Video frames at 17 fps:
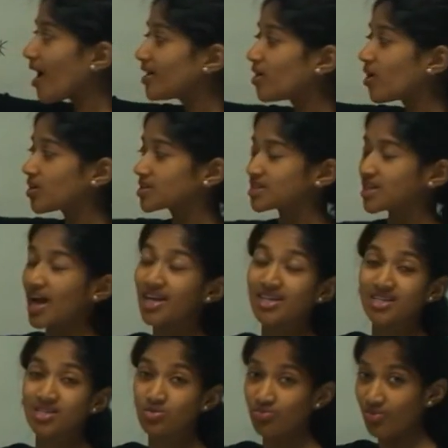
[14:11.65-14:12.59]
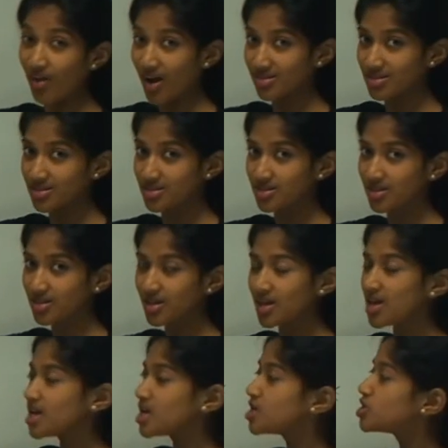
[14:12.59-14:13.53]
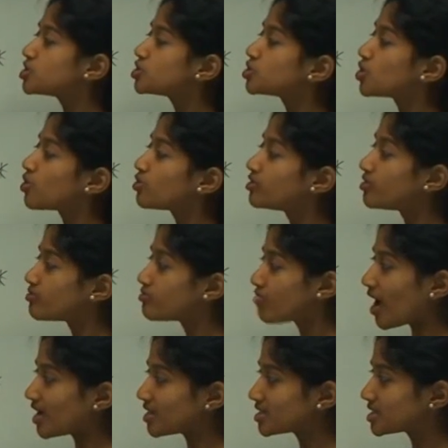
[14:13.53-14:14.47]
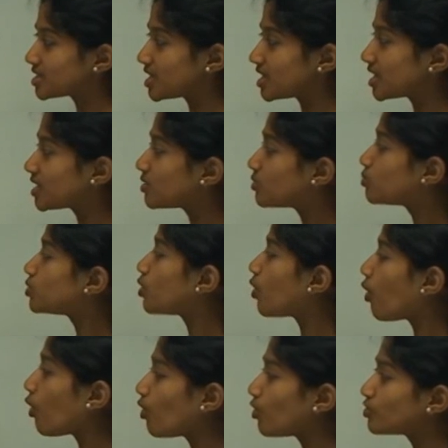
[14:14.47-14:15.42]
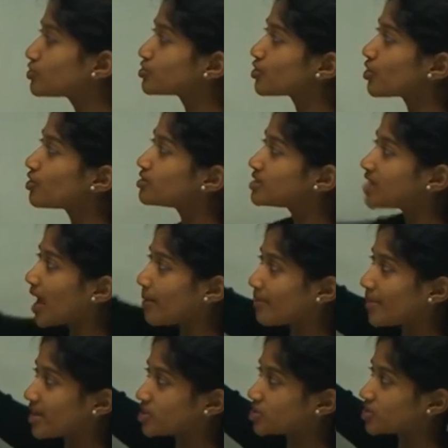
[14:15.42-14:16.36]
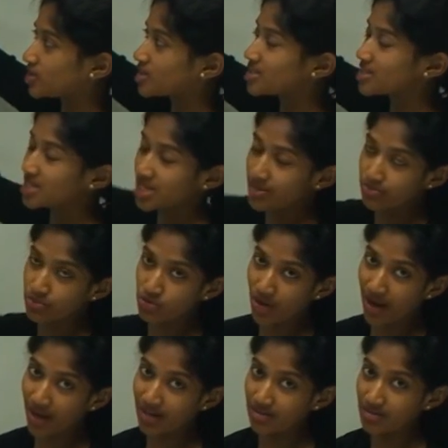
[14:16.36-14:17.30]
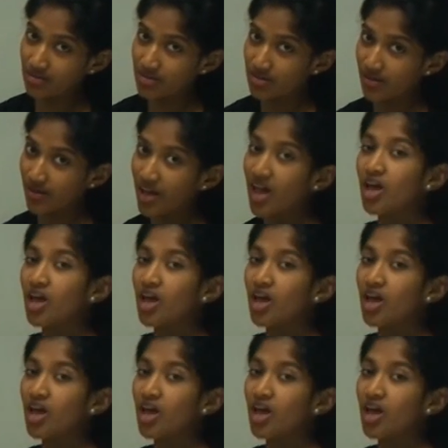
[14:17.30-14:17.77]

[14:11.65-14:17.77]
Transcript: iron oxide is rust. So the rusting would also damage the steam trains.